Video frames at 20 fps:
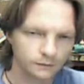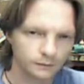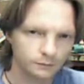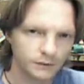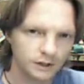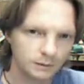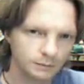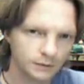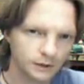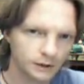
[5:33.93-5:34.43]
for
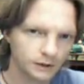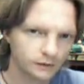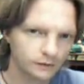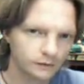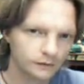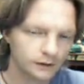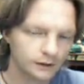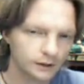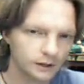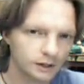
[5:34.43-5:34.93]
me
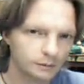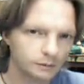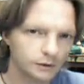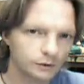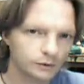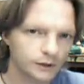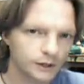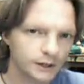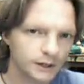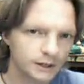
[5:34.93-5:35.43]
personally, I'm
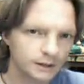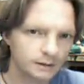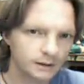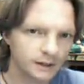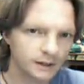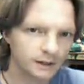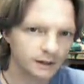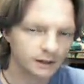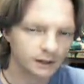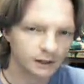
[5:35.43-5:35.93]
already
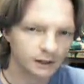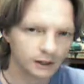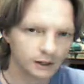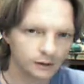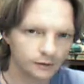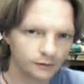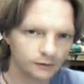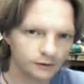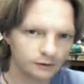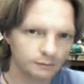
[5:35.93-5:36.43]
getting
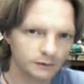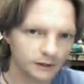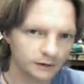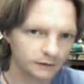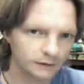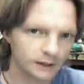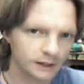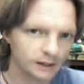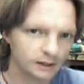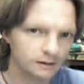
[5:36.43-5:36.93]
close to my
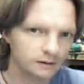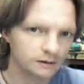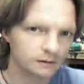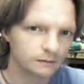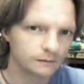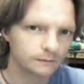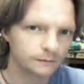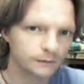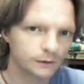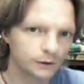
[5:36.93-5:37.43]
target
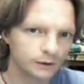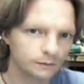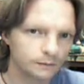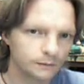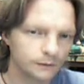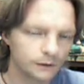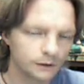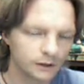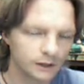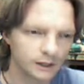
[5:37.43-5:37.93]
of
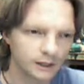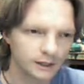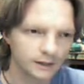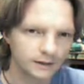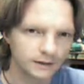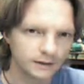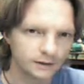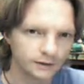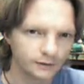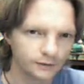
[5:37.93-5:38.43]
44
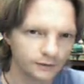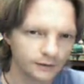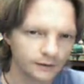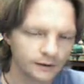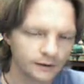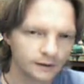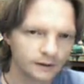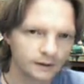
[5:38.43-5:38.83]
ideas,